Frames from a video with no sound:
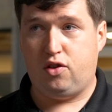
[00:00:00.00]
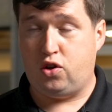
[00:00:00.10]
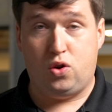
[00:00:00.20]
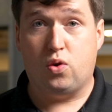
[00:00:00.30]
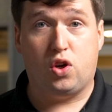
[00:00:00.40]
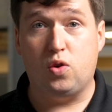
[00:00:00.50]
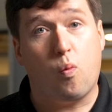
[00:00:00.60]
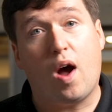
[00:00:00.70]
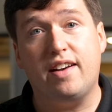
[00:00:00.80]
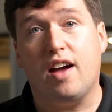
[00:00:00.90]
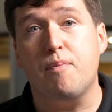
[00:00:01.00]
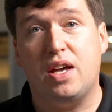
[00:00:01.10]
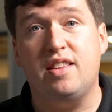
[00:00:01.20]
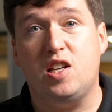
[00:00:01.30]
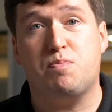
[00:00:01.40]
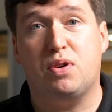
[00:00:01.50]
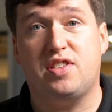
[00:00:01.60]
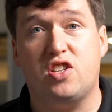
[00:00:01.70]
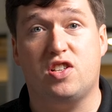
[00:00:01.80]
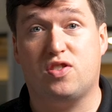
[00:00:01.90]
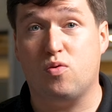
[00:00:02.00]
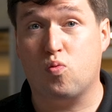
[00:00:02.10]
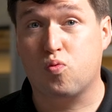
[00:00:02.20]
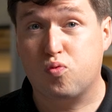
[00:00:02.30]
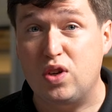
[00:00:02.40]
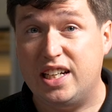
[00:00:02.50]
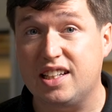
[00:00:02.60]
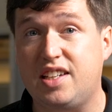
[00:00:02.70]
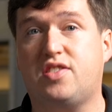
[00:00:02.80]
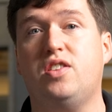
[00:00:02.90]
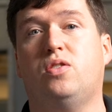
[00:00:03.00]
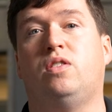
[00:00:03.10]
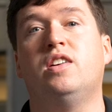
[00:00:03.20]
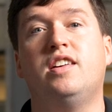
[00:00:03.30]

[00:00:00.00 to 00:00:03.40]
You could wind up in these positions really soon.